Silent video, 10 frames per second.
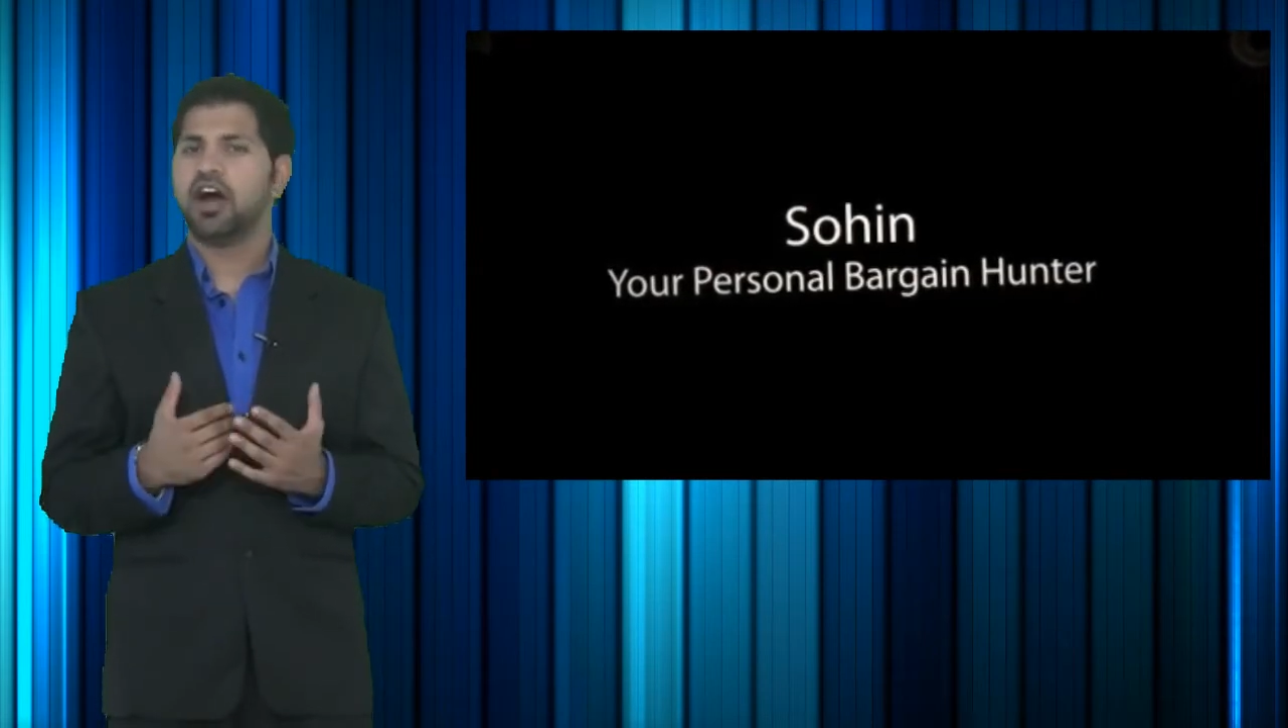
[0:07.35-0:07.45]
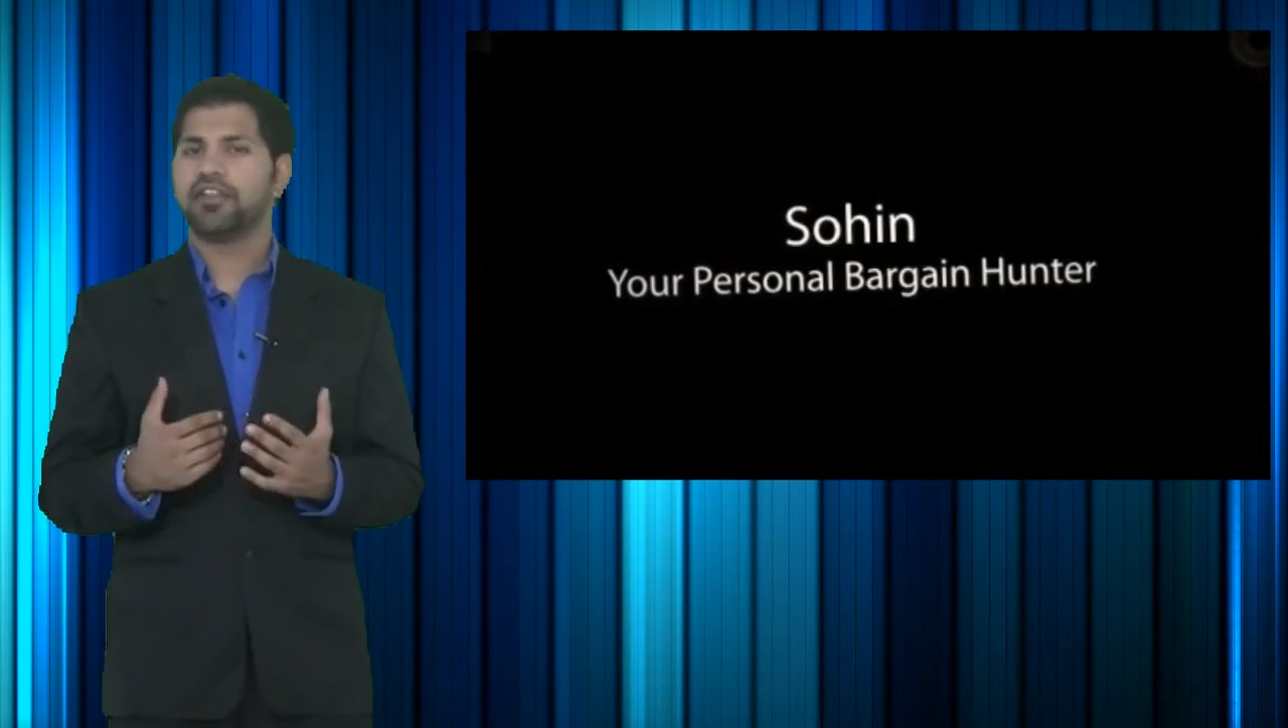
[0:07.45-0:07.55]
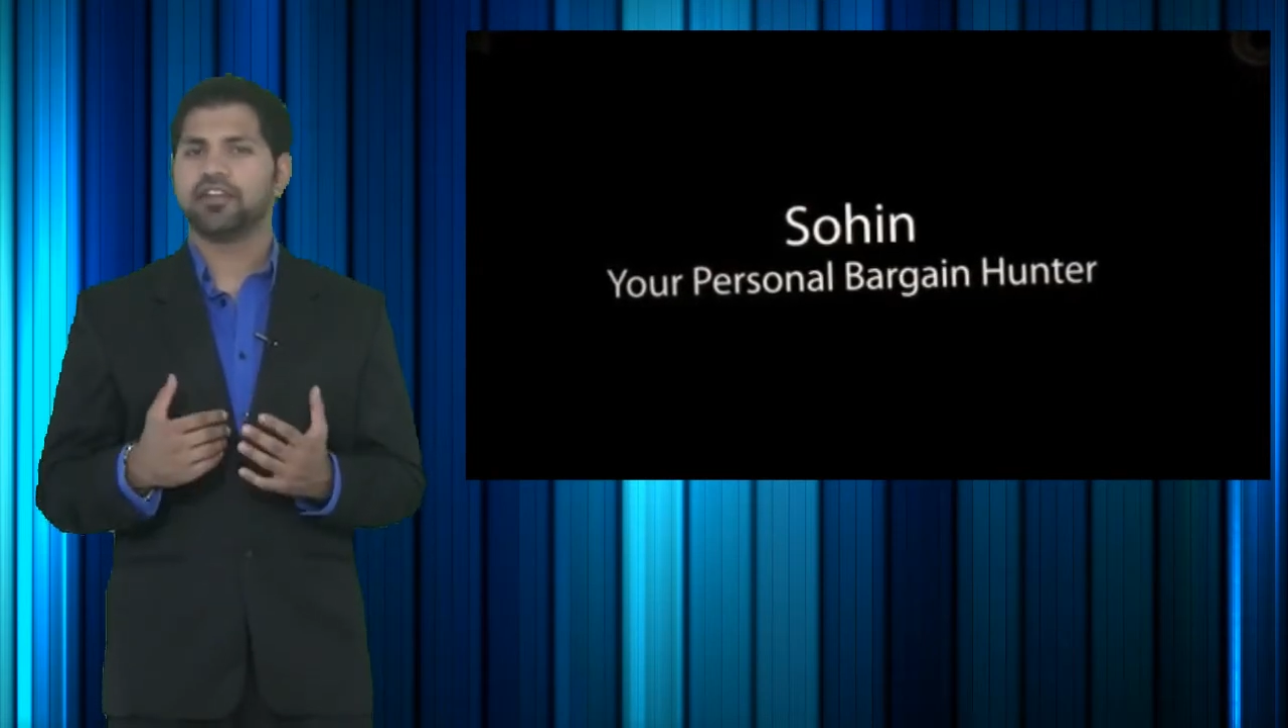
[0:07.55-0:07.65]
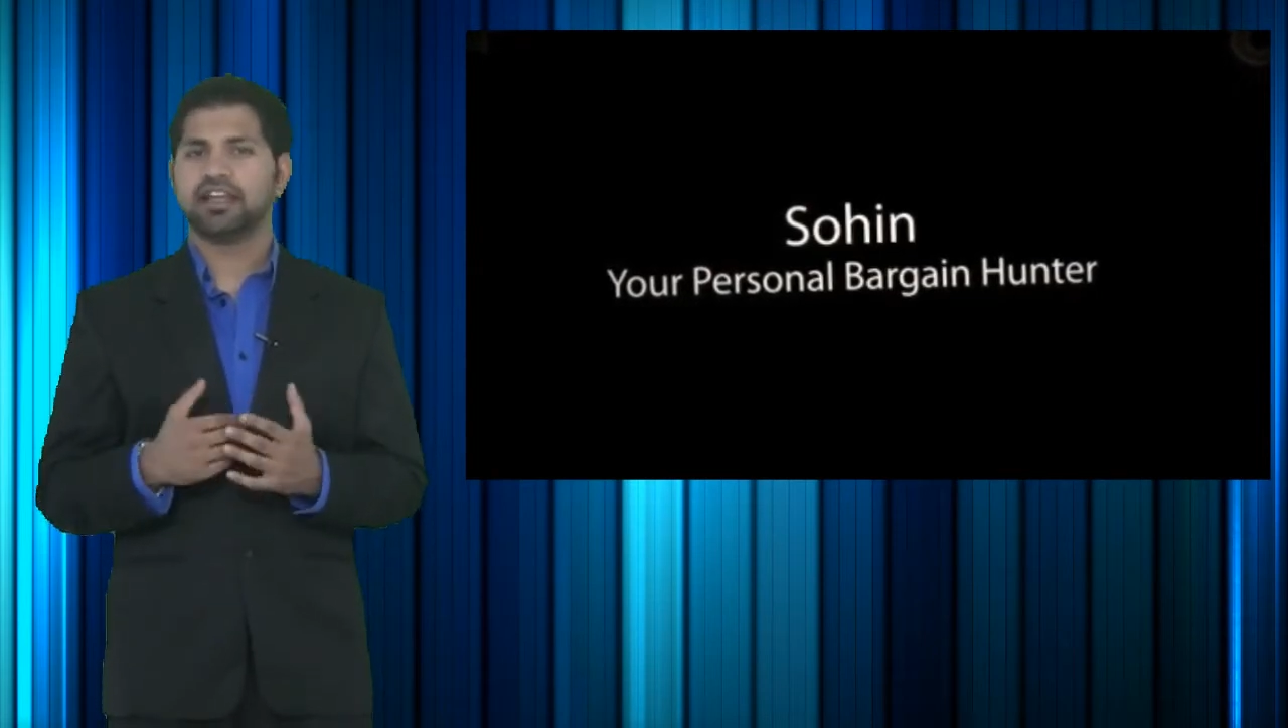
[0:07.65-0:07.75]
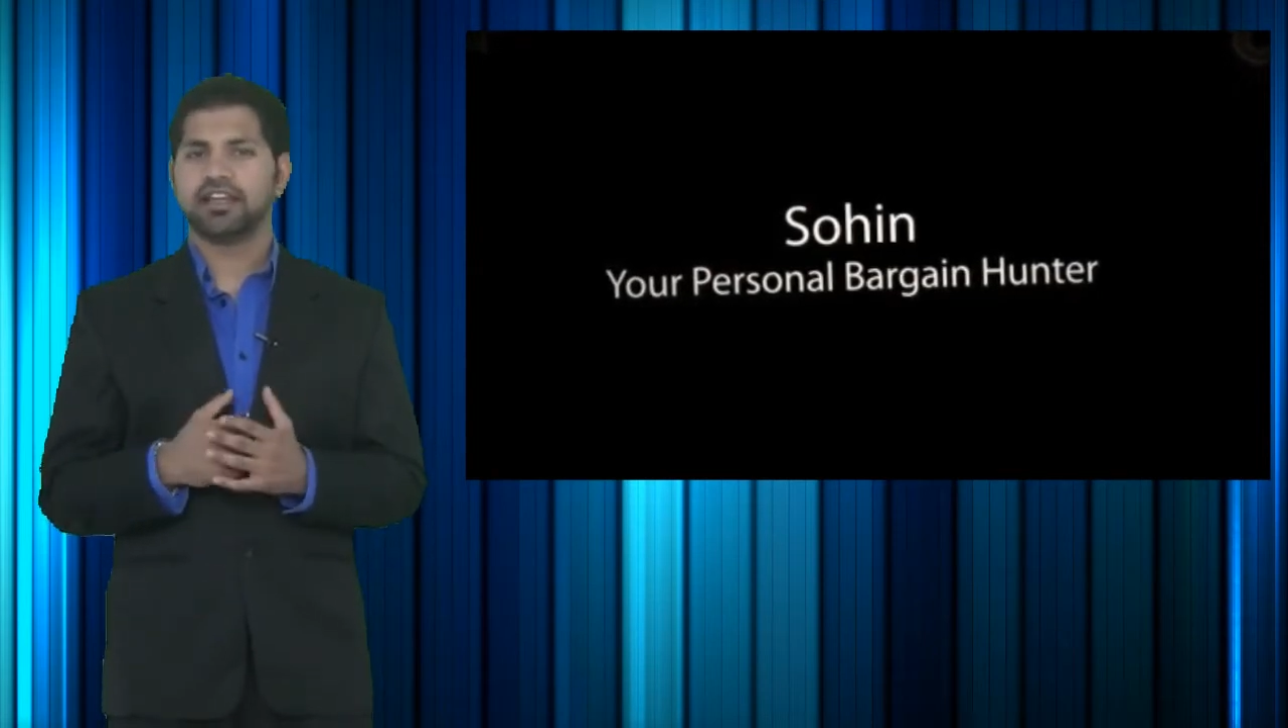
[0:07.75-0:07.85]

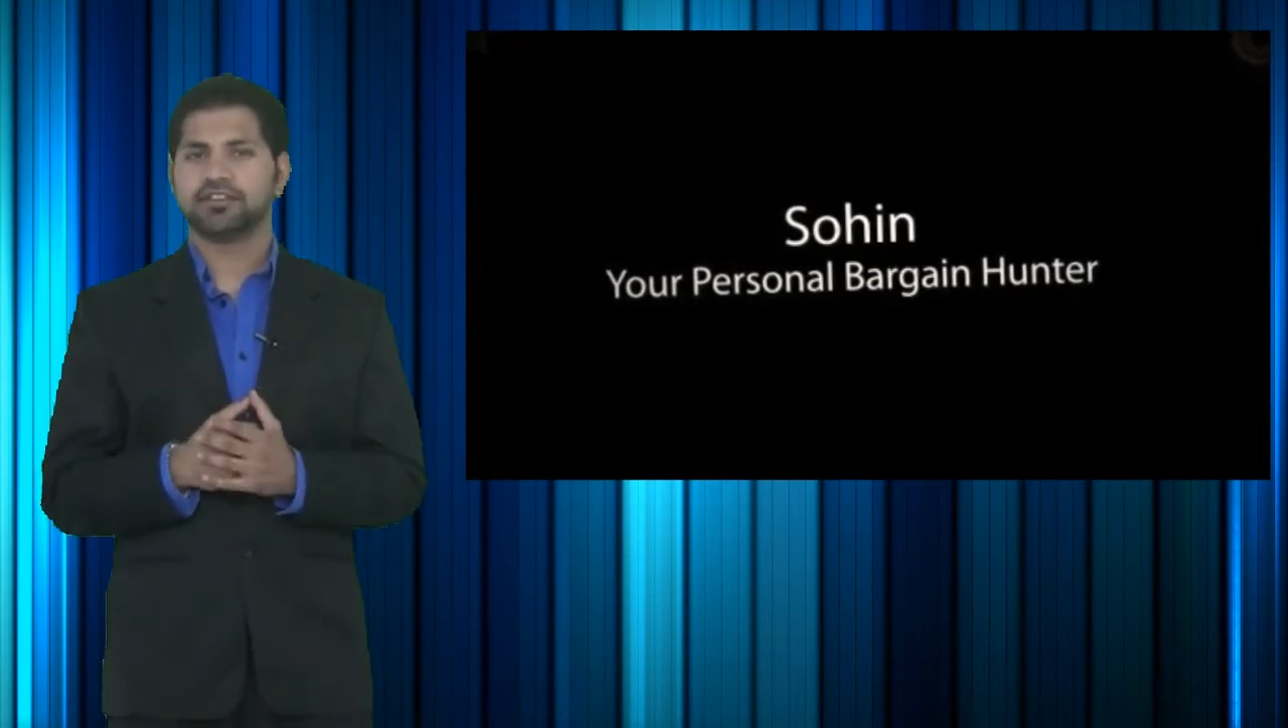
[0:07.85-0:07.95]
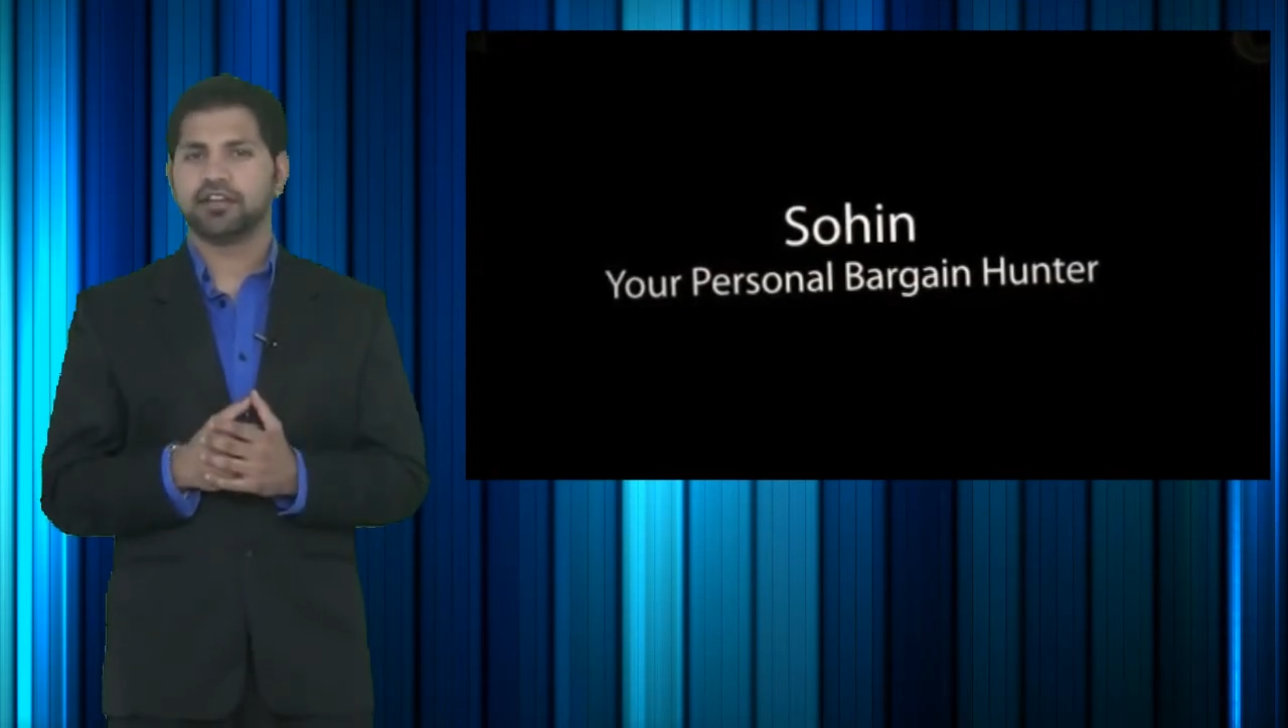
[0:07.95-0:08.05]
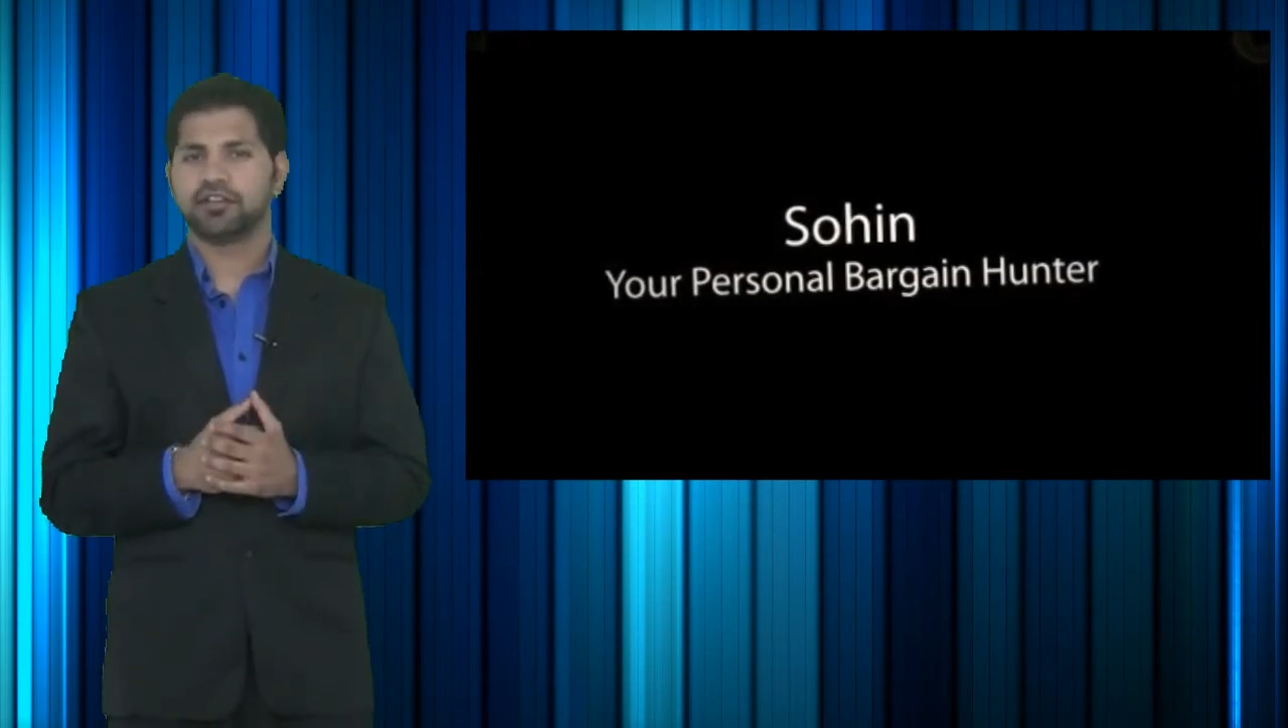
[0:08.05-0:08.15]
on the latest